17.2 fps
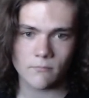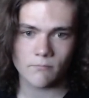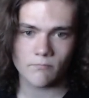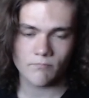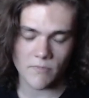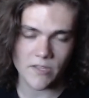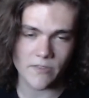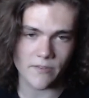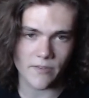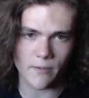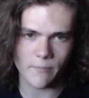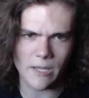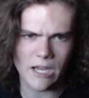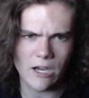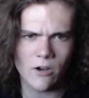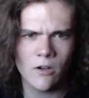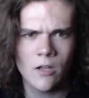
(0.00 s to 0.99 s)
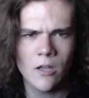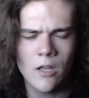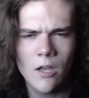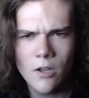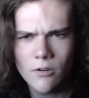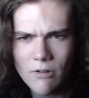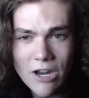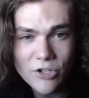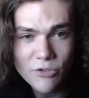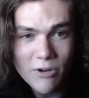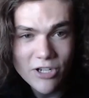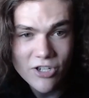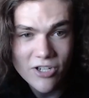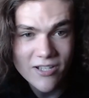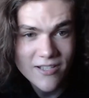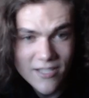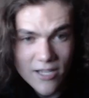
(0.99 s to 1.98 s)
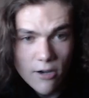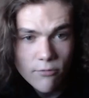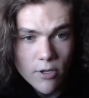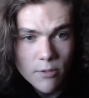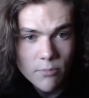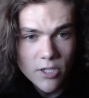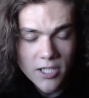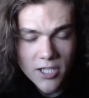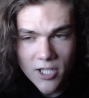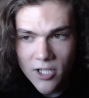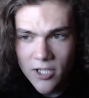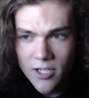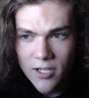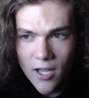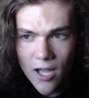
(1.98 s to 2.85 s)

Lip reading: thumbnail. Graduation itself went pretty good.